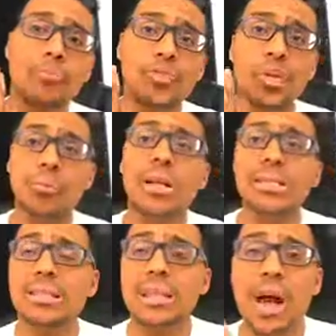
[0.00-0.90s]
just want
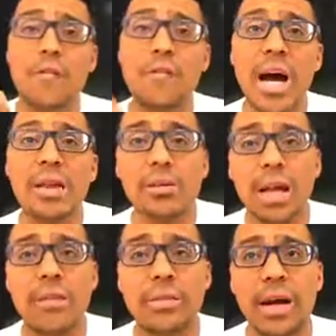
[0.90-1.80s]
to send a
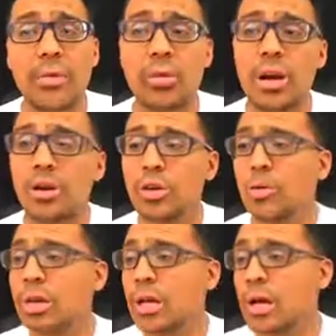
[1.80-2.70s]
final invite. We are
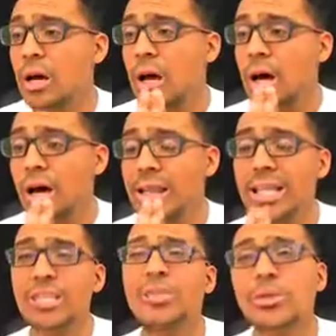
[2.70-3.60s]
doing
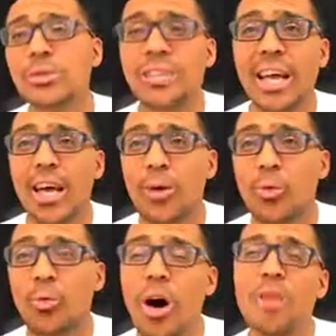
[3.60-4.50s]
this Tuesday
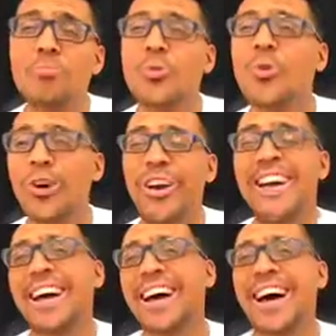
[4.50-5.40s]
one
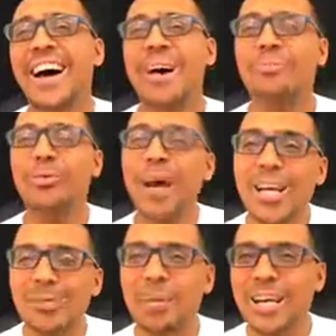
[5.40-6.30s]
more
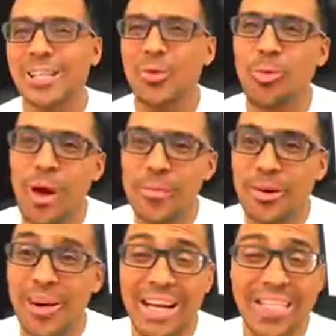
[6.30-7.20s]
prospecting
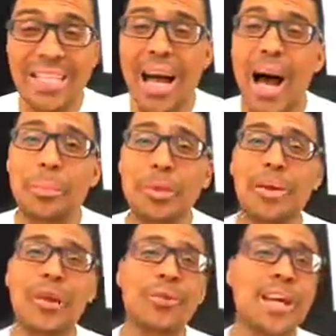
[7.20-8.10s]
webinar. It is
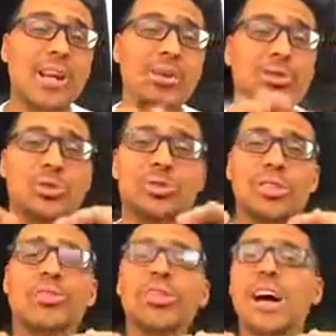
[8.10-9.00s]
complimentary. It costs you
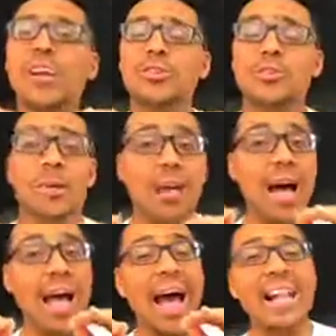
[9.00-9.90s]
$0, but
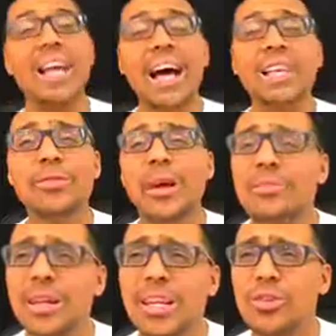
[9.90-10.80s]
I highly, highly
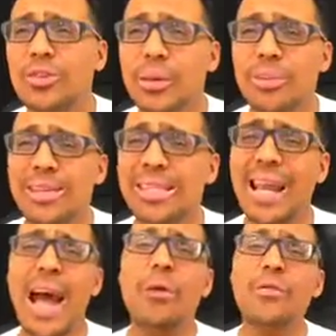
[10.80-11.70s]
recommend that you jump on. It's
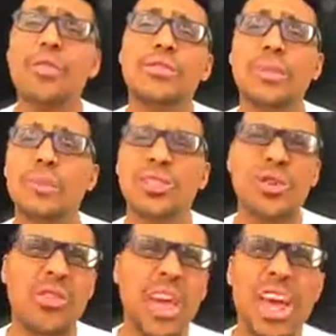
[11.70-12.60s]
1 hour and 15
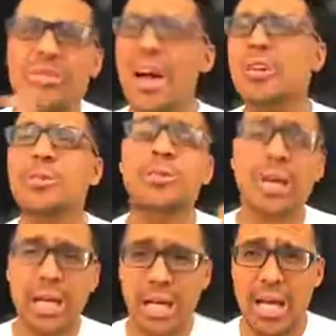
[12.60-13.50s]
minutes of
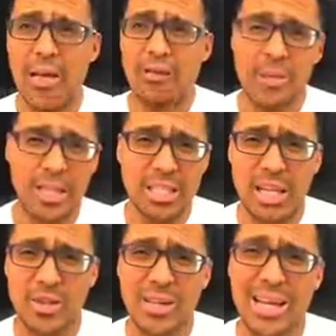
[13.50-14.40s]
invaluable
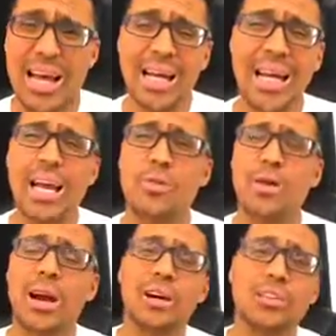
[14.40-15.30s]
information that you cannot get
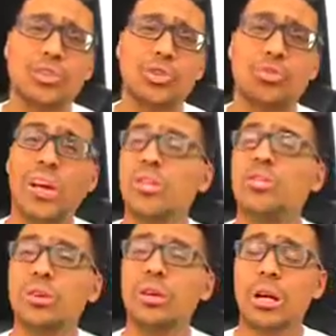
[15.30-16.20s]
anywhere else. To
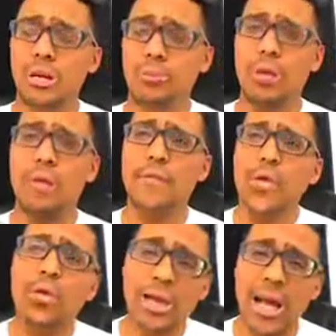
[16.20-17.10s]
register
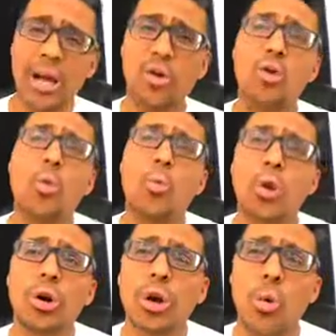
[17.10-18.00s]
for that, go to
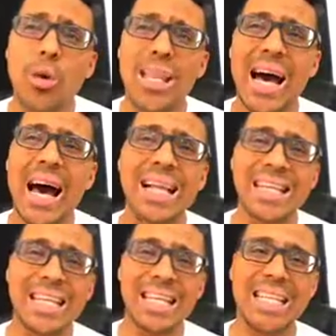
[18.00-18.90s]

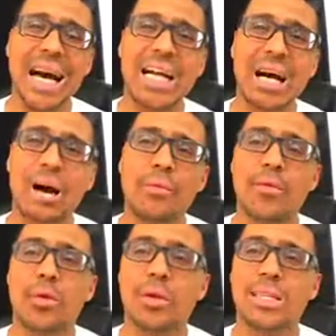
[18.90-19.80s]

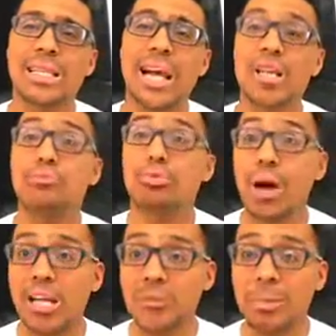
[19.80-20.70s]

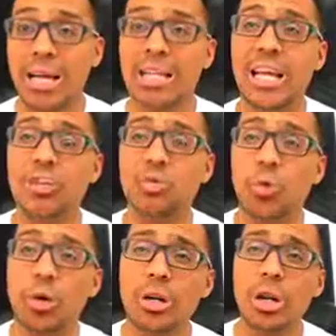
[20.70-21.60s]
workwithali.com/prospect. That is
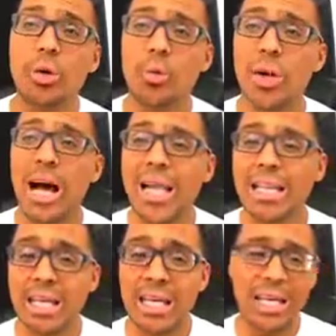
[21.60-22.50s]

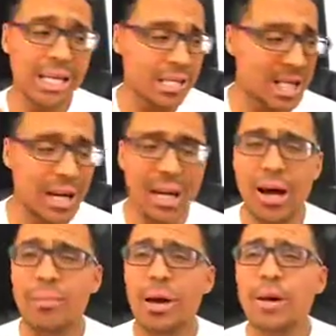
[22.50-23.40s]

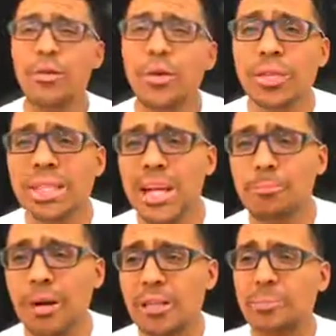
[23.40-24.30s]

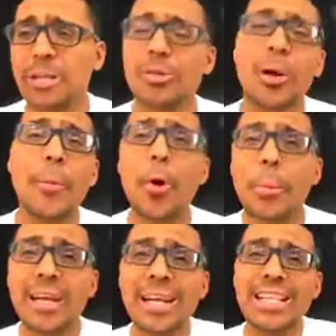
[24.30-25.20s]
workwithali.com/prospect. So I'm
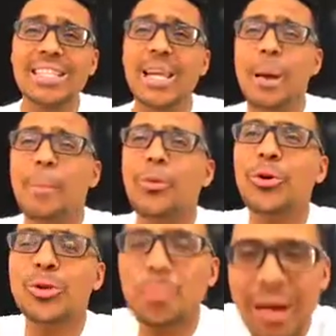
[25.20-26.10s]
hoping that this
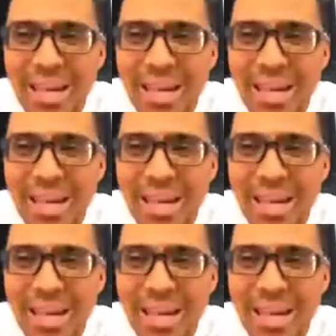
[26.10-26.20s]
brought some